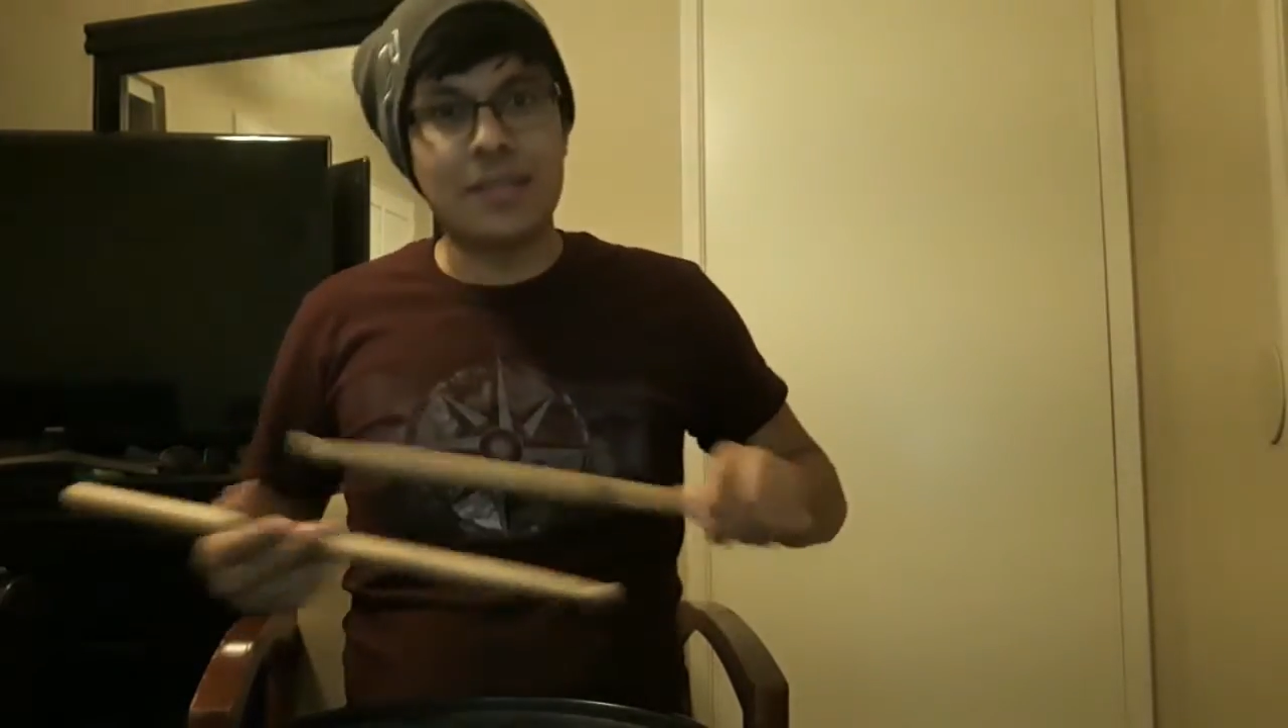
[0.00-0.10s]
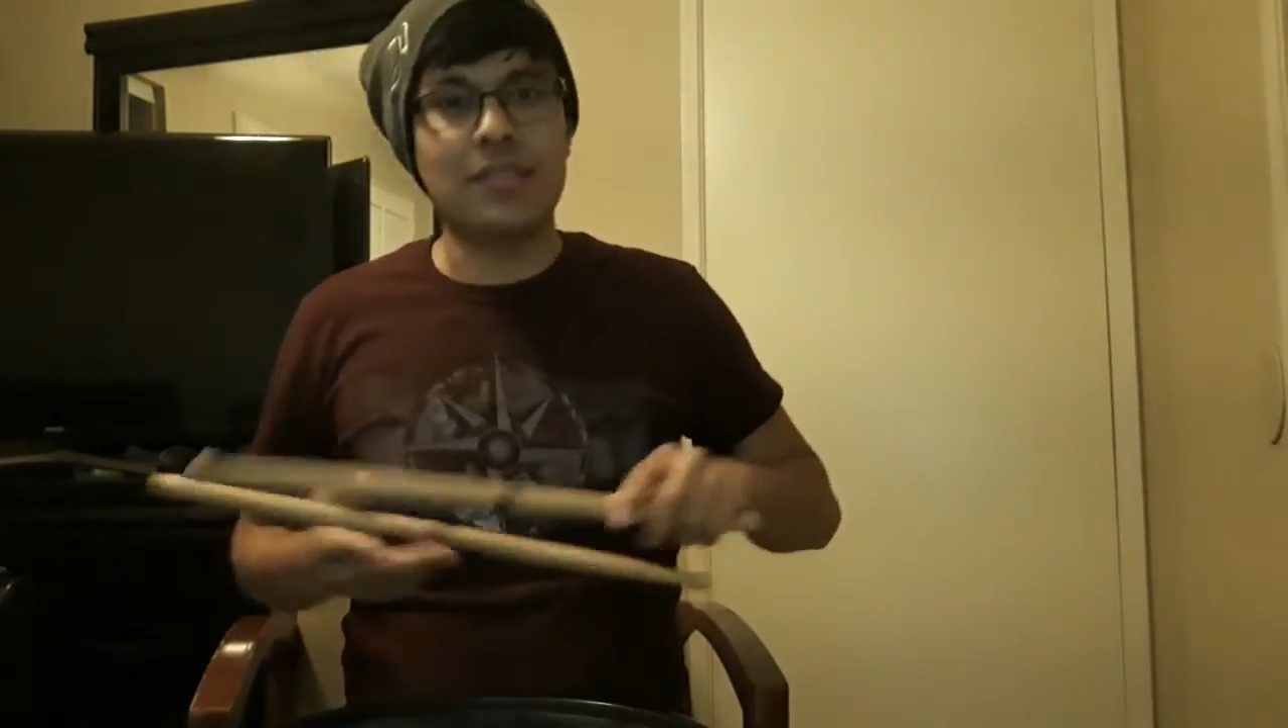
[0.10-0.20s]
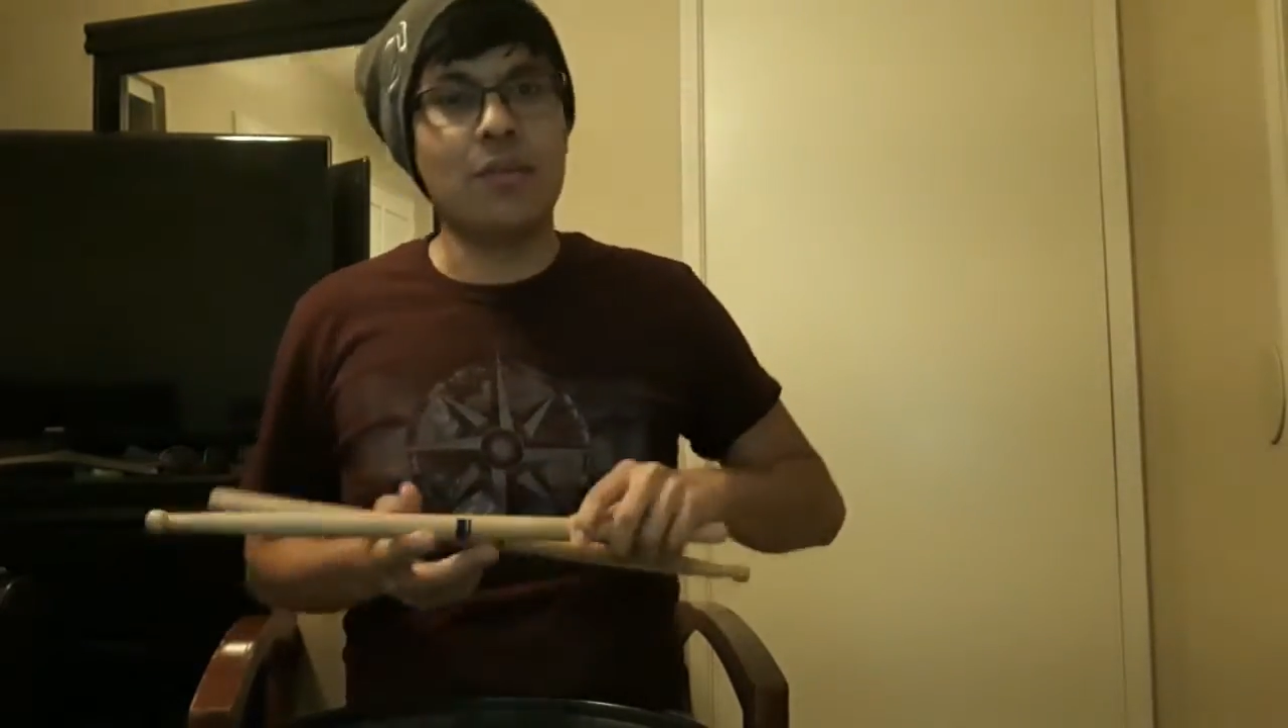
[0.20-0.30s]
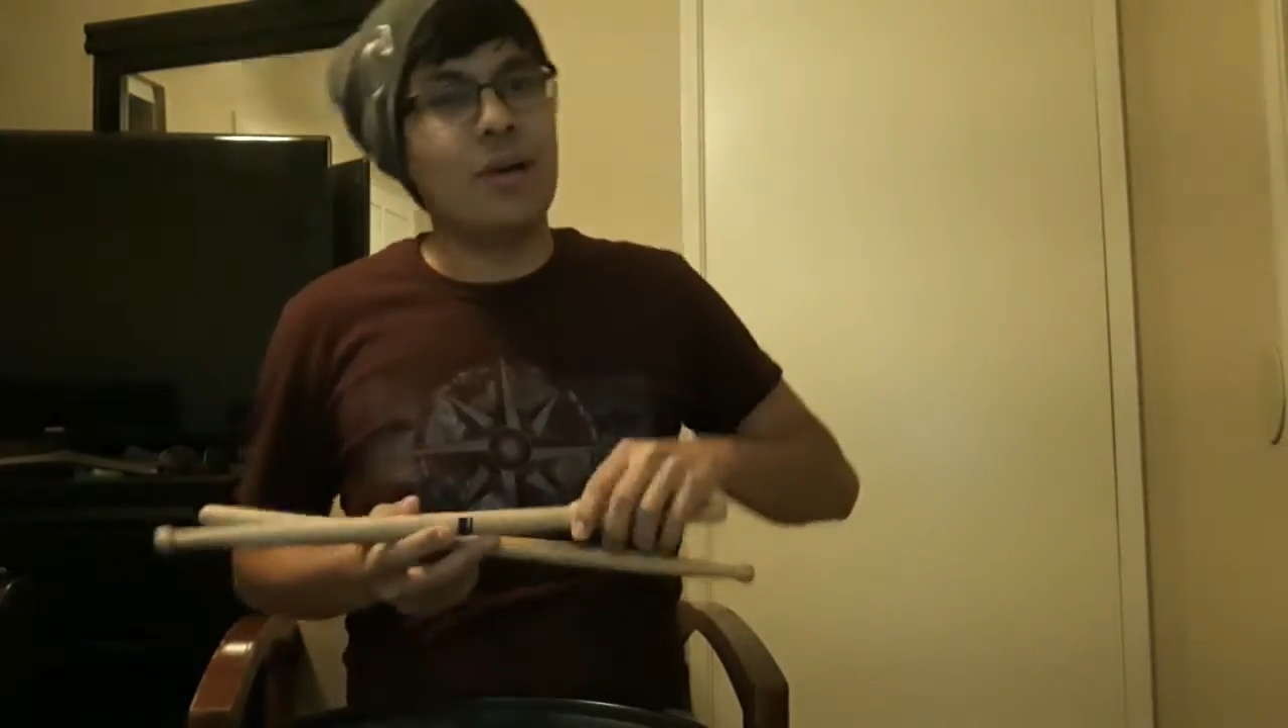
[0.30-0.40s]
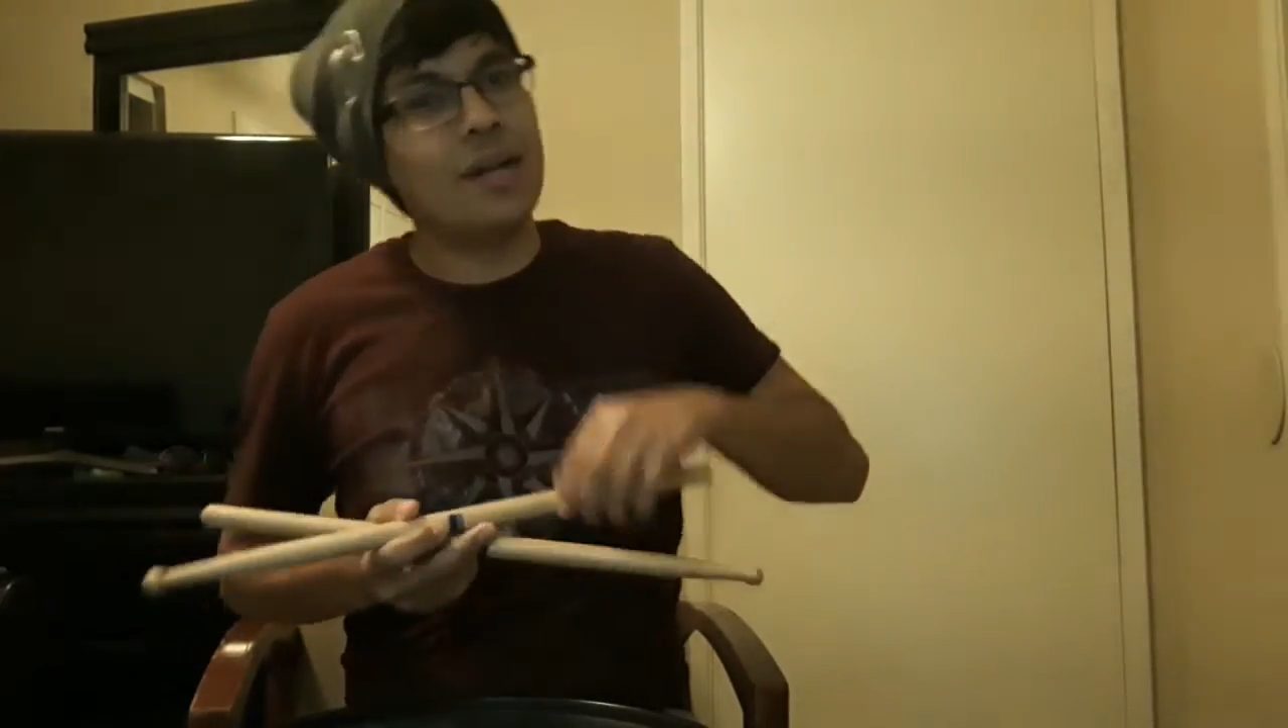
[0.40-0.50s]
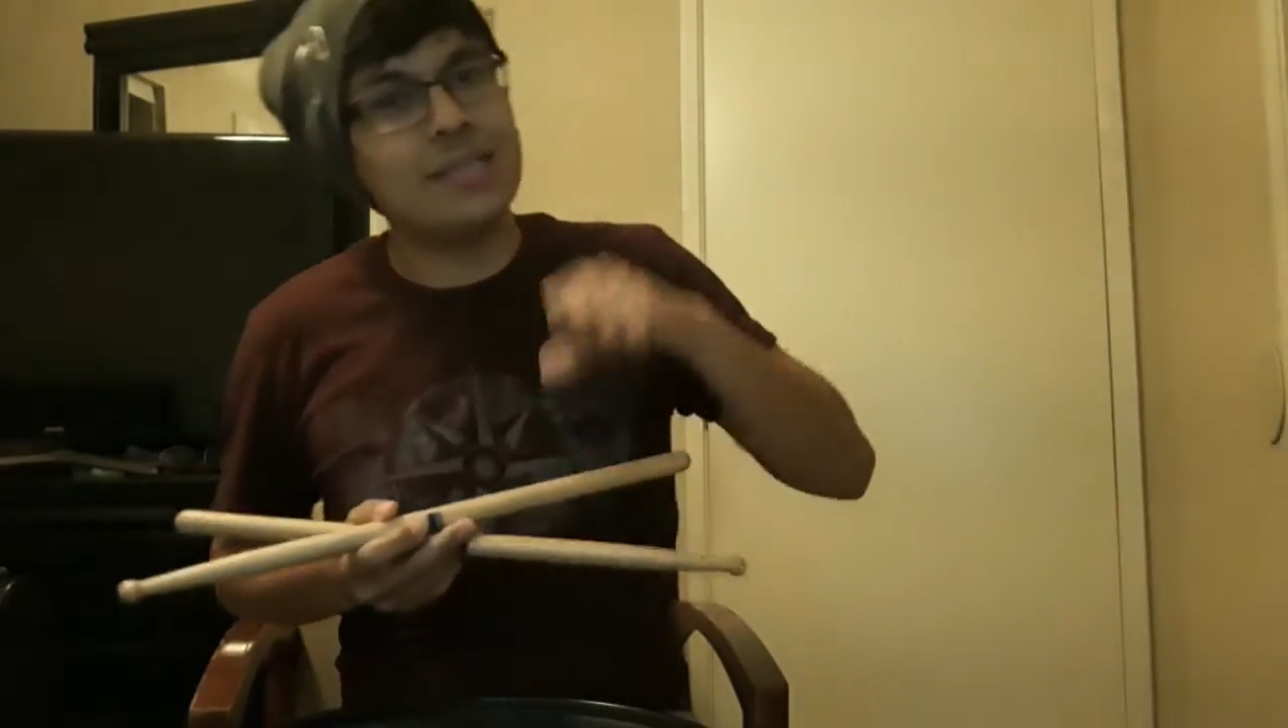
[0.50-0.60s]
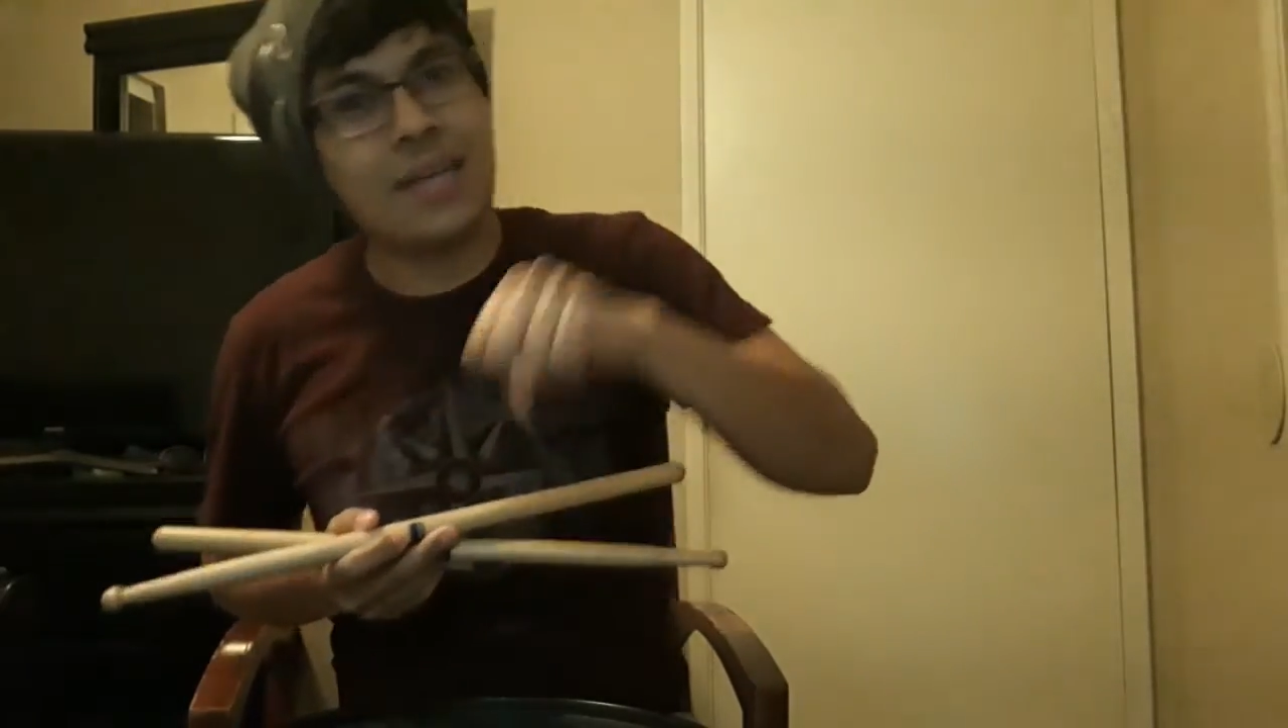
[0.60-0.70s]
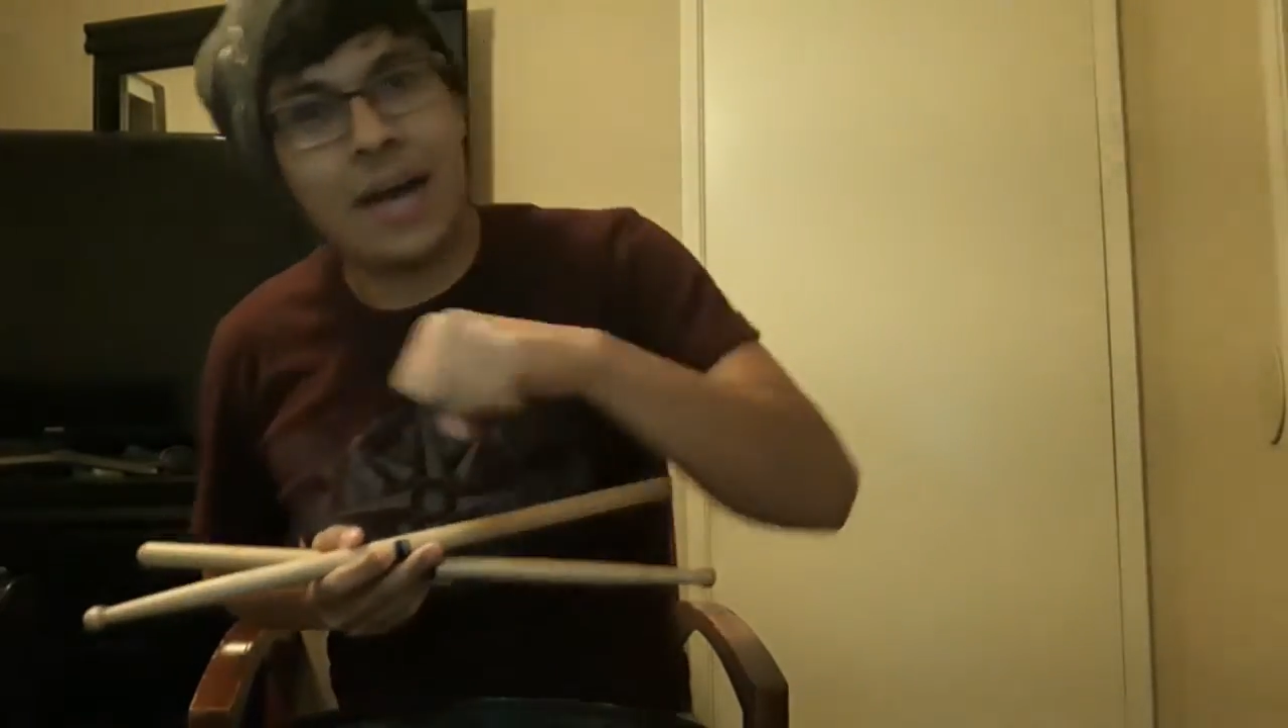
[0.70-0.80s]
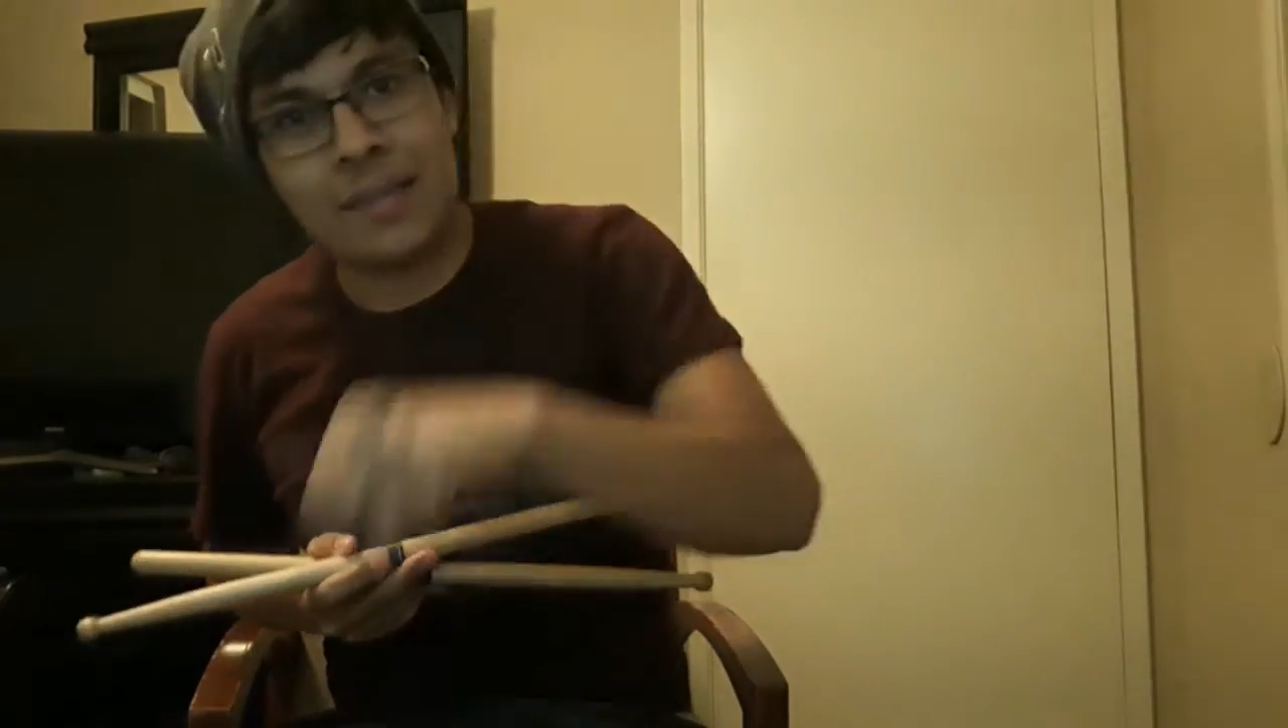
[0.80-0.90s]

Like don't attack